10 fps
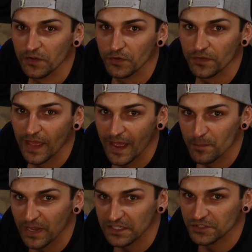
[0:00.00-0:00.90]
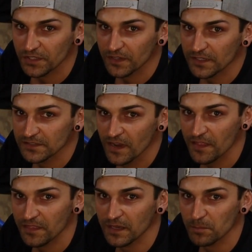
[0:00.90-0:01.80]
you do that, make sure there's
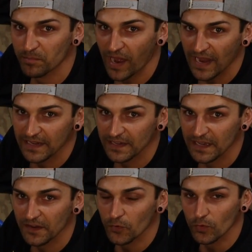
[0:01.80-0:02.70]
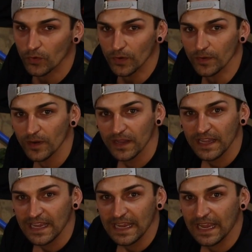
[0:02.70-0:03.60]
nothing binding or
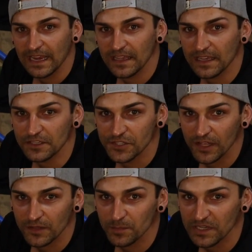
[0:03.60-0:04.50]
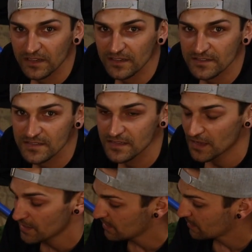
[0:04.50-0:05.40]
hitting each other because
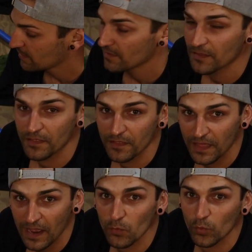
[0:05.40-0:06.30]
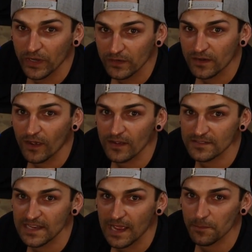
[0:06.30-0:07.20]
that will cause
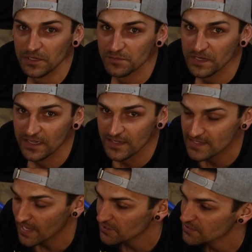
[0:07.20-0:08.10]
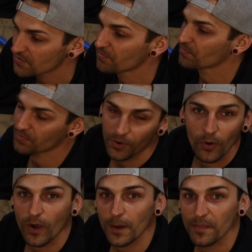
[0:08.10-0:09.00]
damage because they just
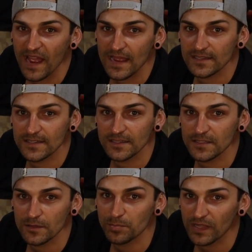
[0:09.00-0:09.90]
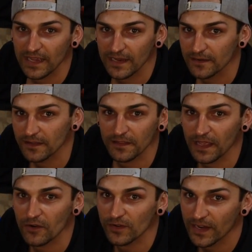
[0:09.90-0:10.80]
throw our bags into the plane and they
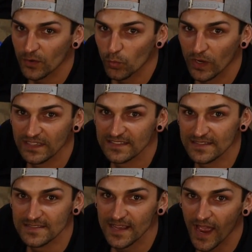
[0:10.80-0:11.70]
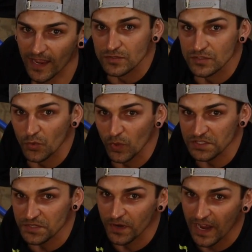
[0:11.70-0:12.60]
don't care what is inside. So
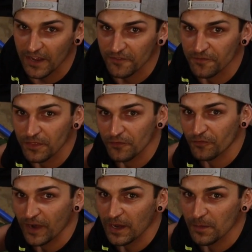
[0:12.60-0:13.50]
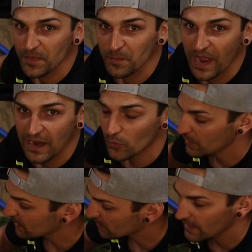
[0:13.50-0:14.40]
once you have the frame, the back
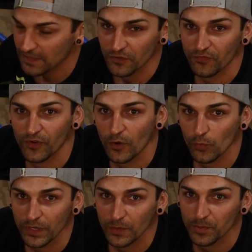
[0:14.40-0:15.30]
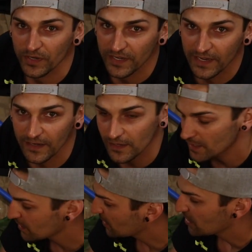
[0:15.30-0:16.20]
wheel, and the front wheel put in,
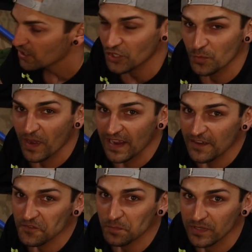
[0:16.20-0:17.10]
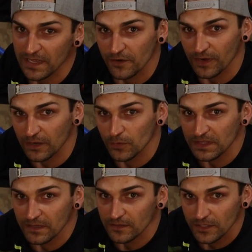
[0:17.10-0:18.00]
you might have to play around with
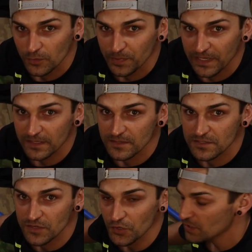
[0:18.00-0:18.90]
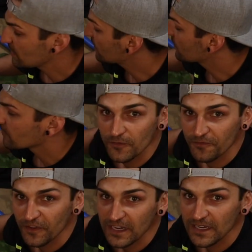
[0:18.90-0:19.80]
it a little bit so you can
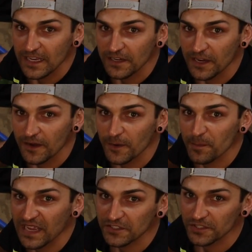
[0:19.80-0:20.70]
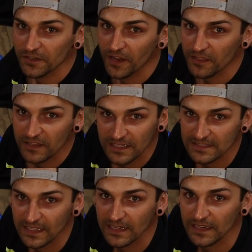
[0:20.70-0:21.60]
fit it in here, make sure nothing is
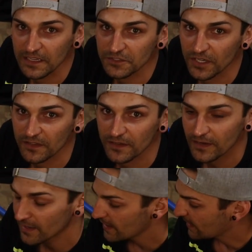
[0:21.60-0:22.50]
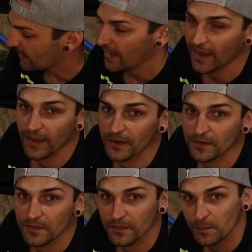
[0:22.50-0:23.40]
hitting each other,
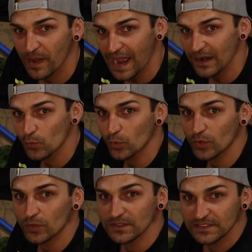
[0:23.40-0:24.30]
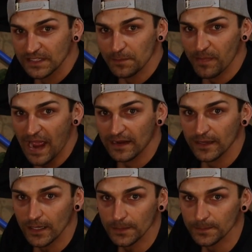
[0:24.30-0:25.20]
and the bag will zip back up.